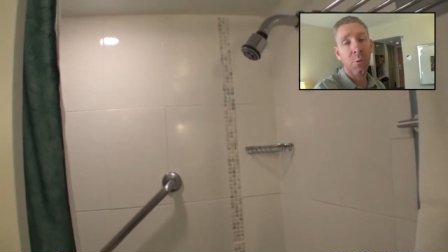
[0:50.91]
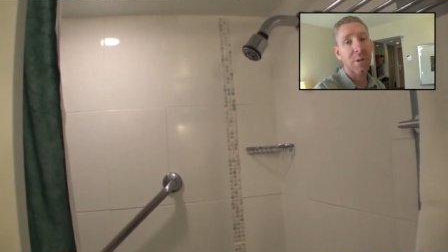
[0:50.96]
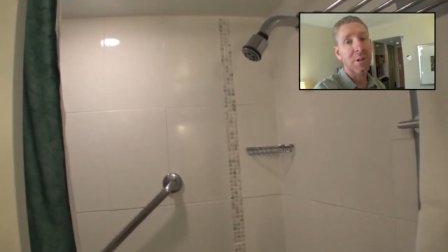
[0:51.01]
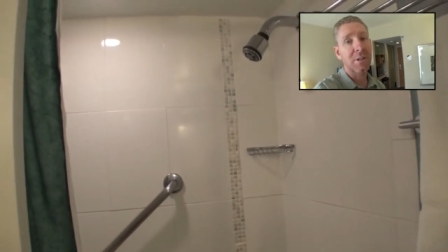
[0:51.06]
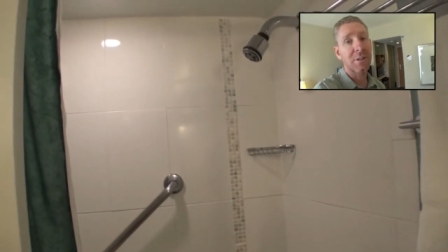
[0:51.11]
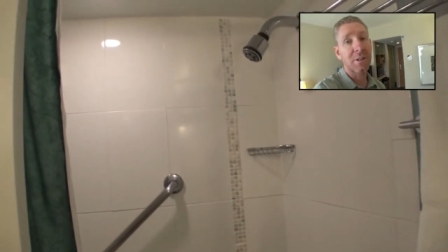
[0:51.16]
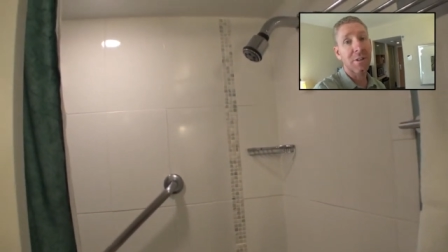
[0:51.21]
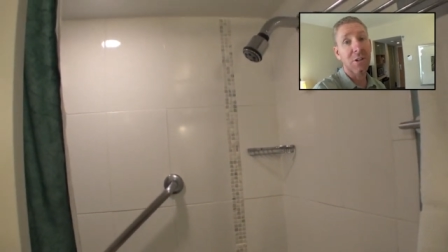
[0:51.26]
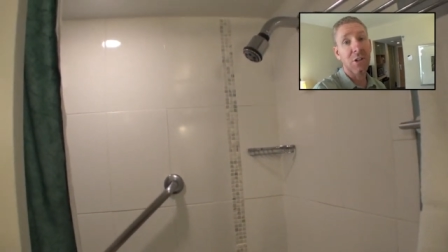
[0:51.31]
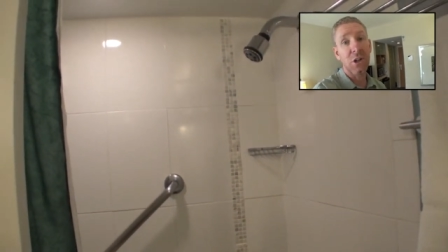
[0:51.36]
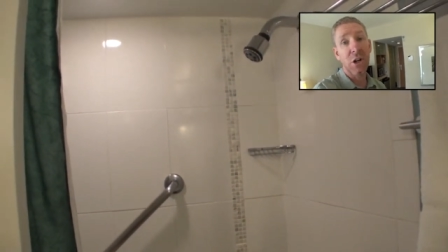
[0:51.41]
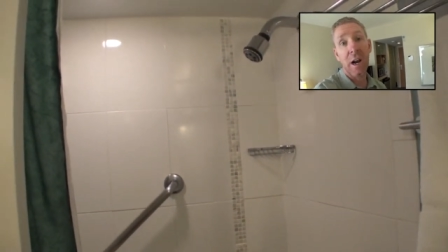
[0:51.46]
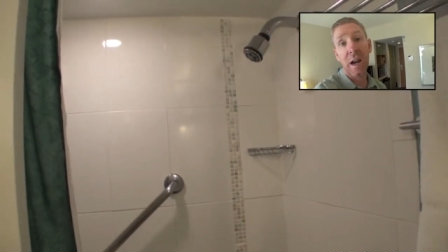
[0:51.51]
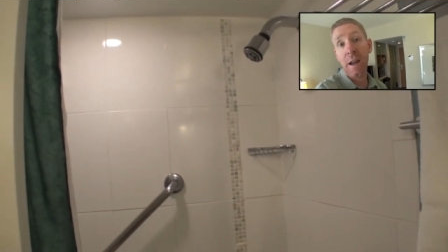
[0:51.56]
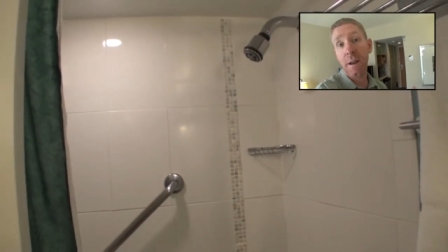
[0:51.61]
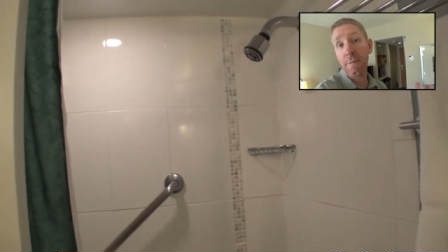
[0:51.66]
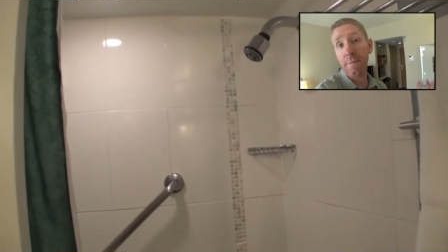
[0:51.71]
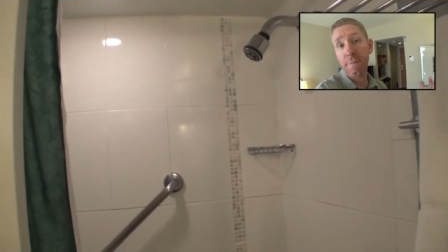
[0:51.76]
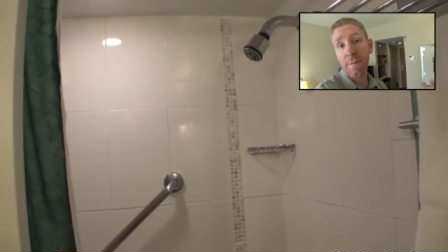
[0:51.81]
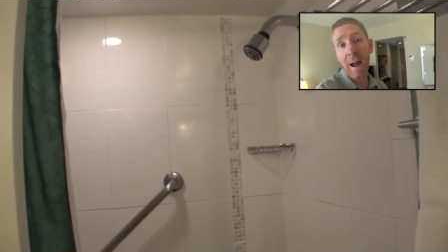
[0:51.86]
which is a
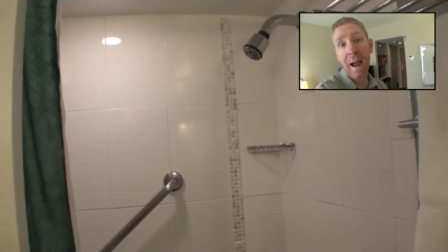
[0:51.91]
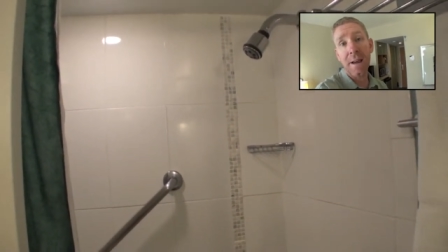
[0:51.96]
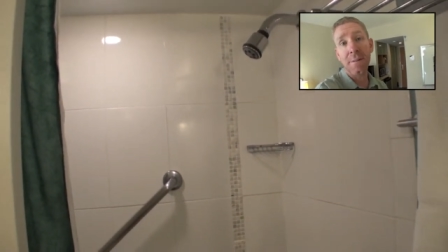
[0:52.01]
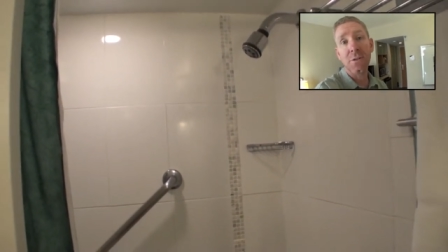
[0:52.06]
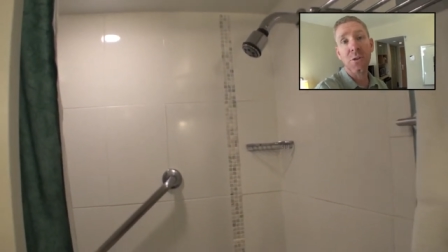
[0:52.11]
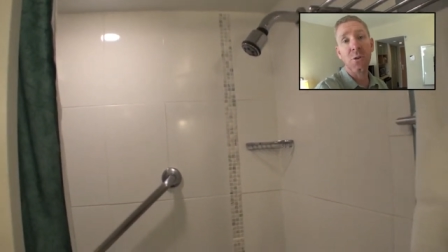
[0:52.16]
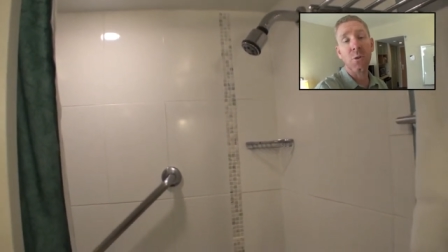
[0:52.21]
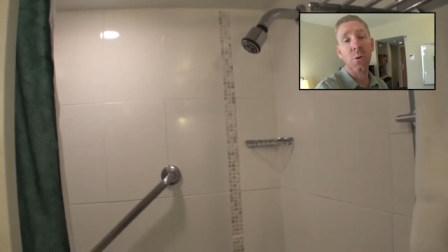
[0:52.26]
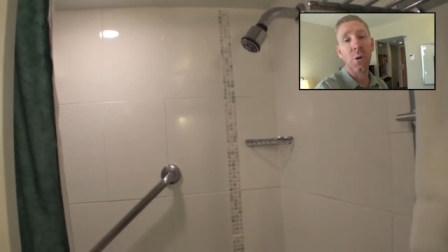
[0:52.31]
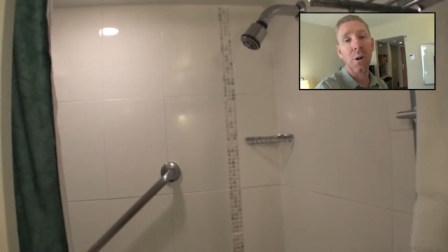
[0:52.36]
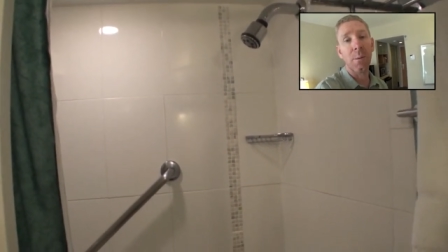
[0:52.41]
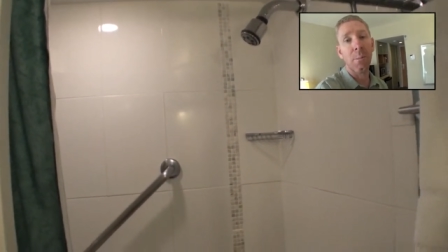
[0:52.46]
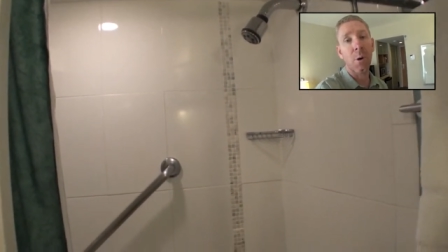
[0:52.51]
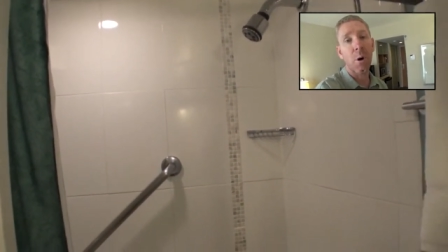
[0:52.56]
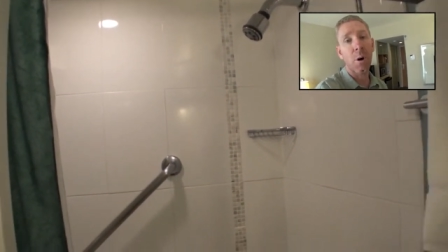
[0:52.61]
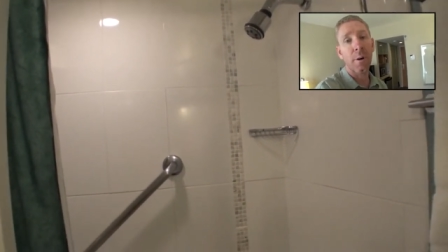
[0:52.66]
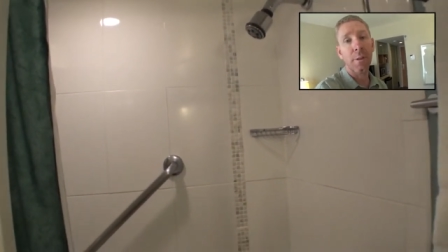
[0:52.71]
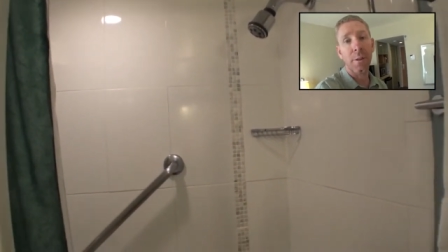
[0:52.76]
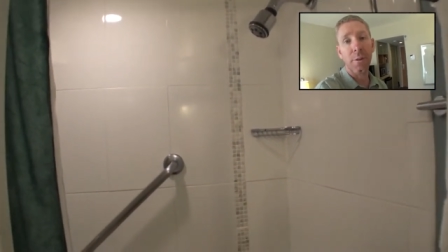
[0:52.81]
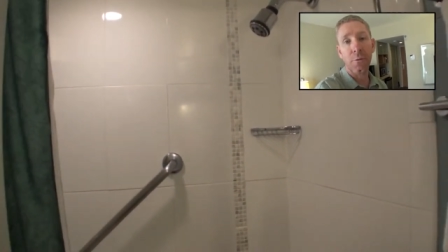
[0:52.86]
giant five-story
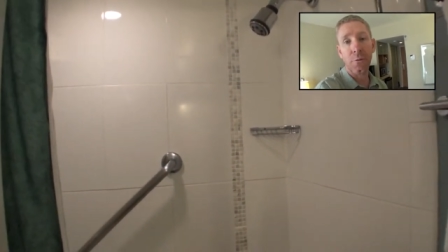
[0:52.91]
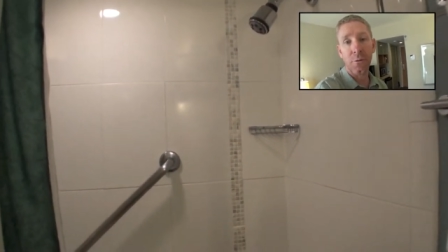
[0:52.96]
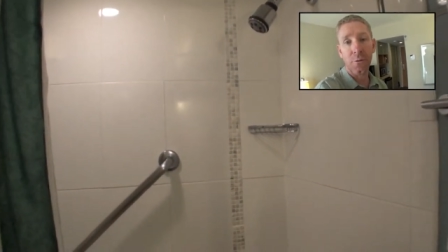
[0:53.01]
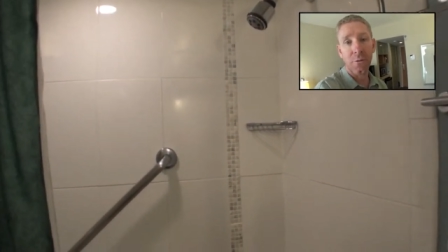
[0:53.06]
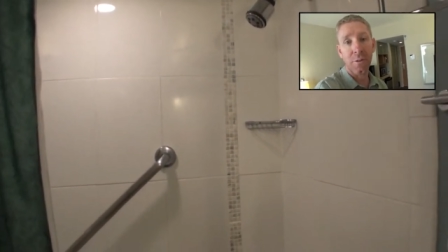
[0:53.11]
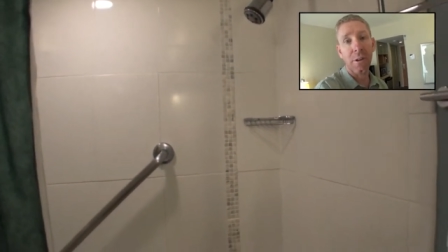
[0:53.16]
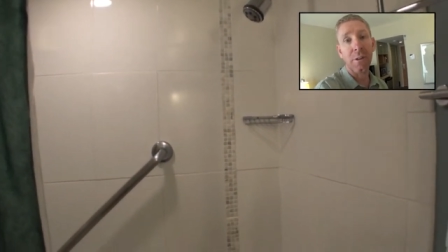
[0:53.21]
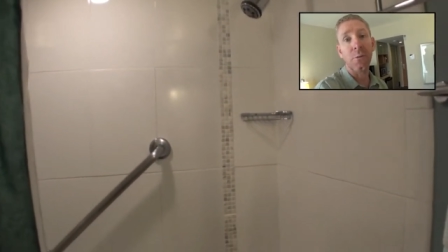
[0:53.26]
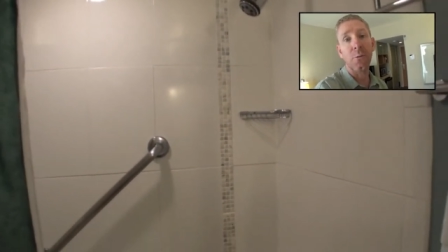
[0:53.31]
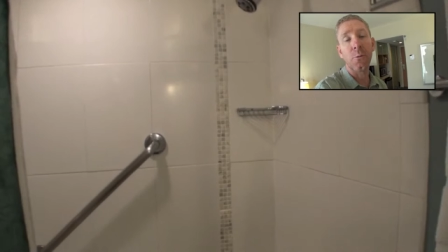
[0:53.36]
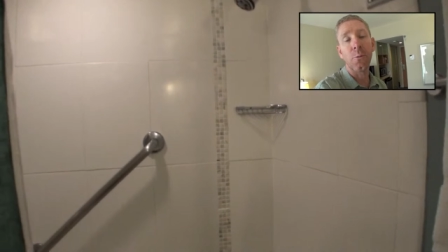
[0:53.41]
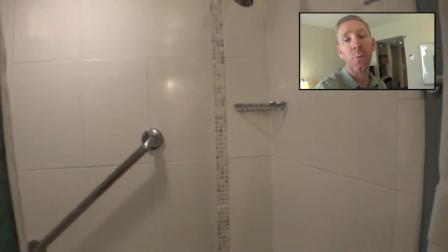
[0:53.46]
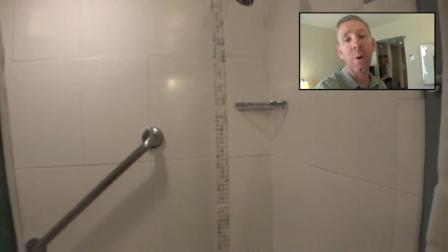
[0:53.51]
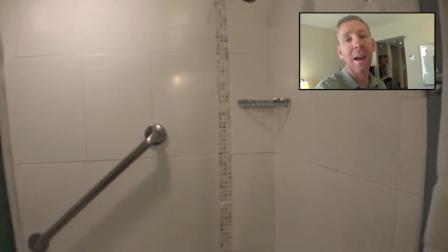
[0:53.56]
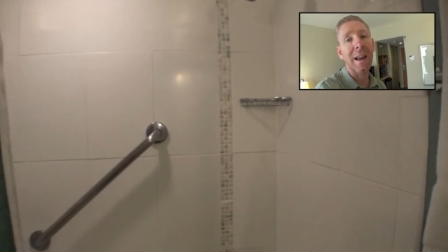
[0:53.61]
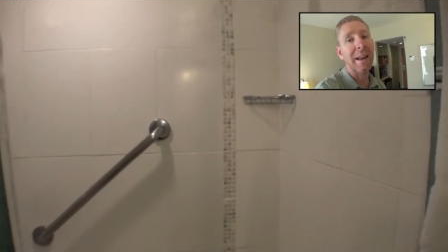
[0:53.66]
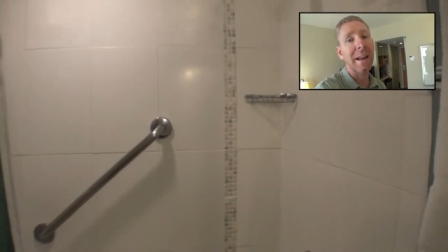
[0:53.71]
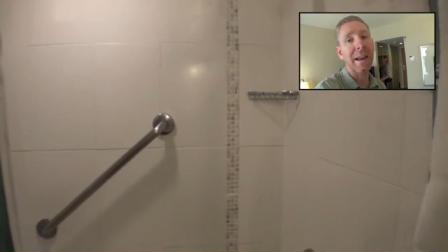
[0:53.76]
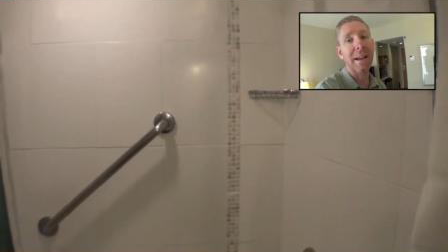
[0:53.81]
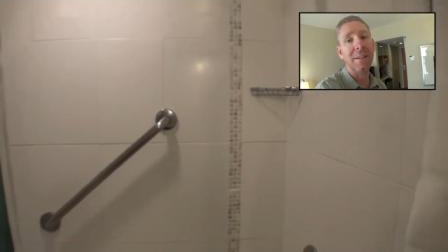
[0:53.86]
mall that sits
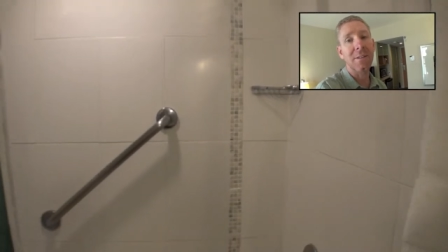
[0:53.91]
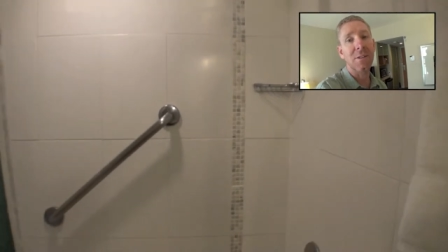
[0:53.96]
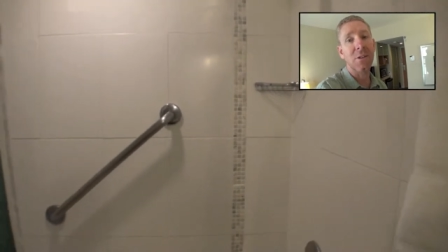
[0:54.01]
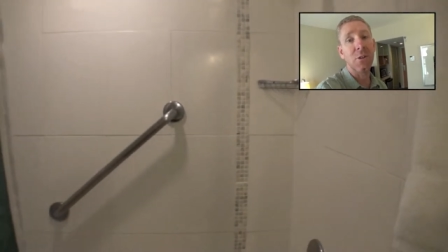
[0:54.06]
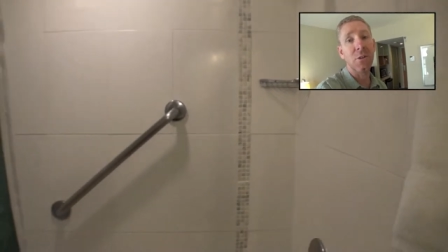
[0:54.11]
right next